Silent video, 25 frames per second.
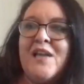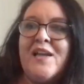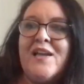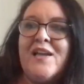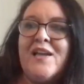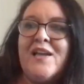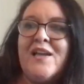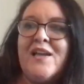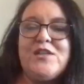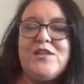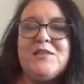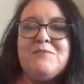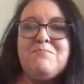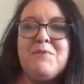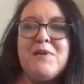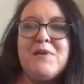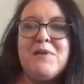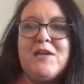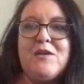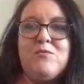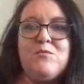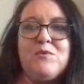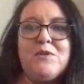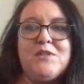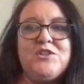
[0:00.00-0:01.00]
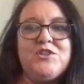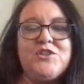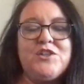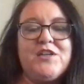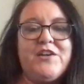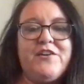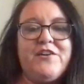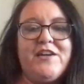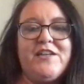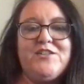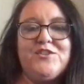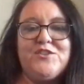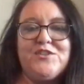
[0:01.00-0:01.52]
So he's been out wandering
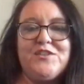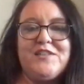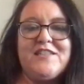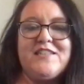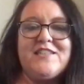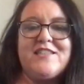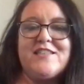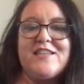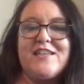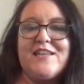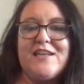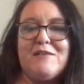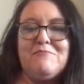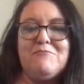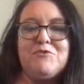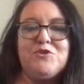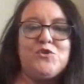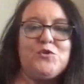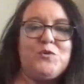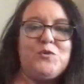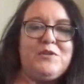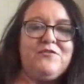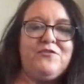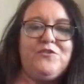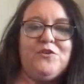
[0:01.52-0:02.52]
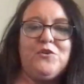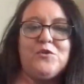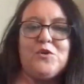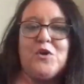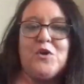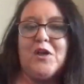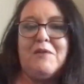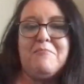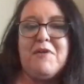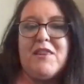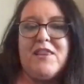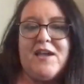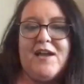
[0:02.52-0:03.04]
around on Instagram showing folk
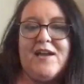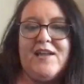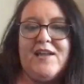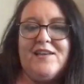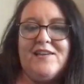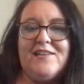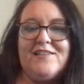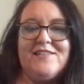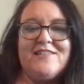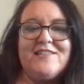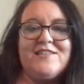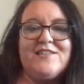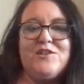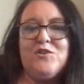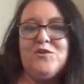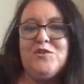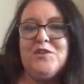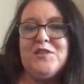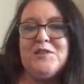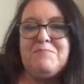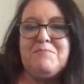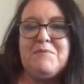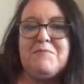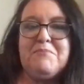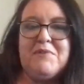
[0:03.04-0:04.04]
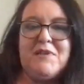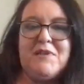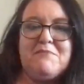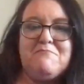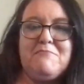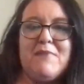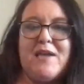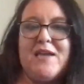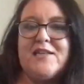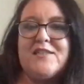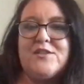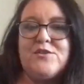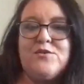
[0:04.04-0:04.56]
all about the Highlands, and all these people in
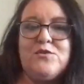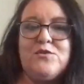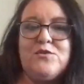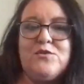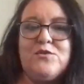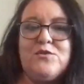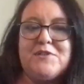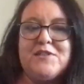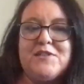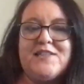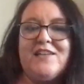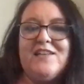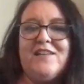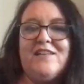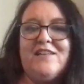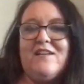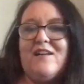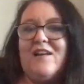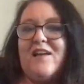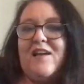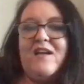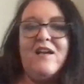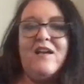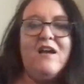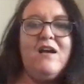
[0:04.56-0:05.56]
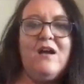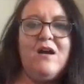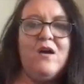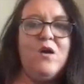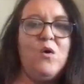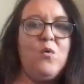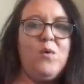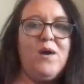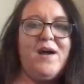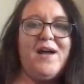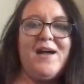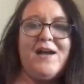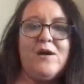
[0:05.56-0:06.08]
Mexico and Brazil are like,
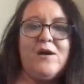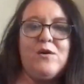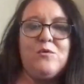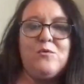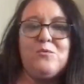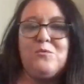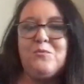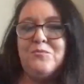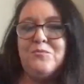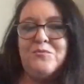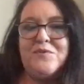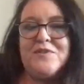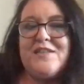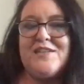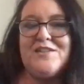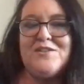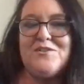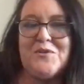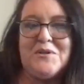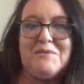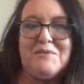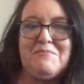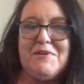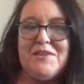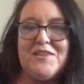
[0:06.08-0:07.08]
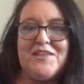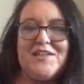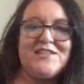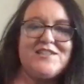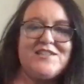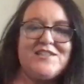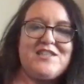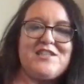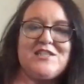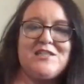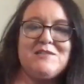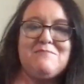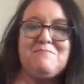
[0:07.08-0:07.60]
wow, didn't know about this.
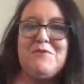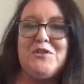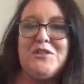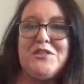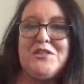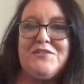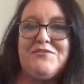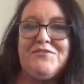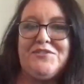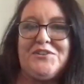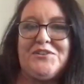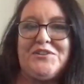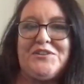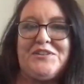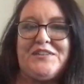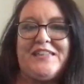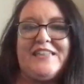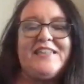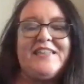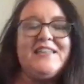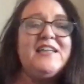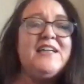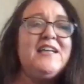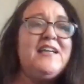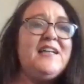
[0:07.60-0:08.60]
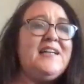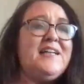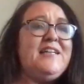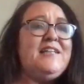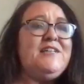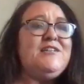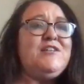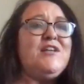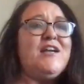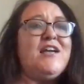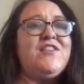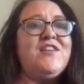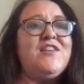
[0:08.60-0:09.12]
This is beautiful.
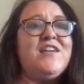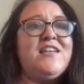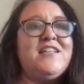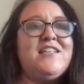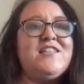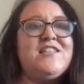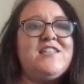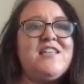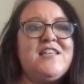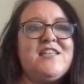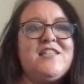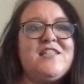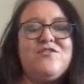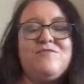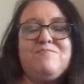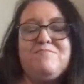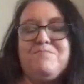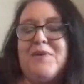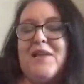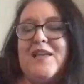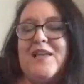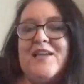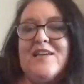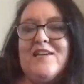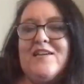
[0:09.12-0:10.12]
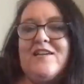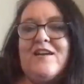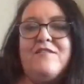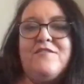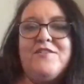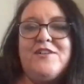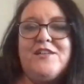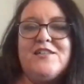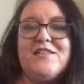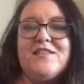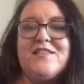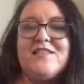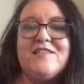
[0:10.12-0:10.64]
And then he's playing
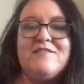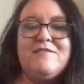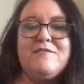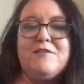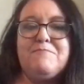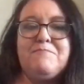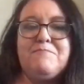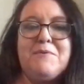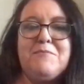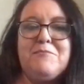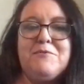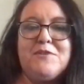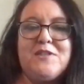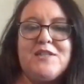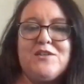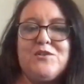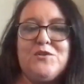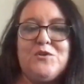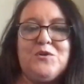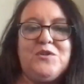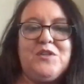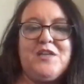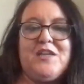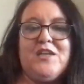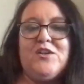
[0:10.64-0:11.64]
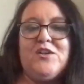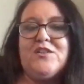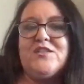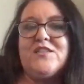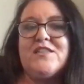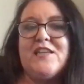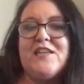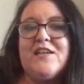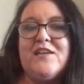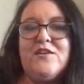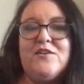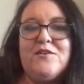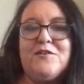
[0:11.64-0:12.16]
covers, and people didn't know that he could
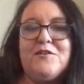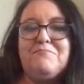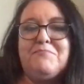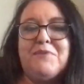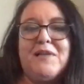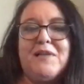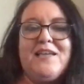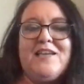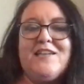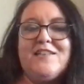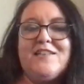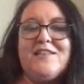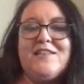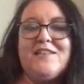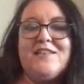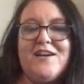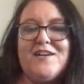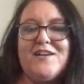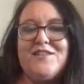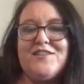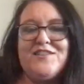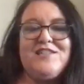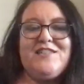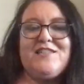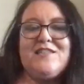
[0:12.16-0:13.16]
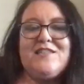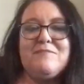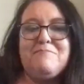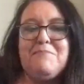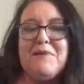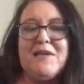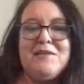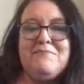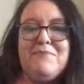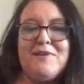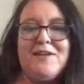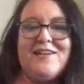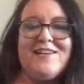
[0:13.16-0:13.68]
sing or play guitar because he's the
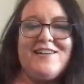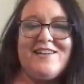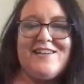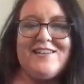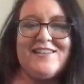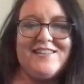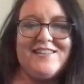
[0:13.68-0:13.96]
bass player,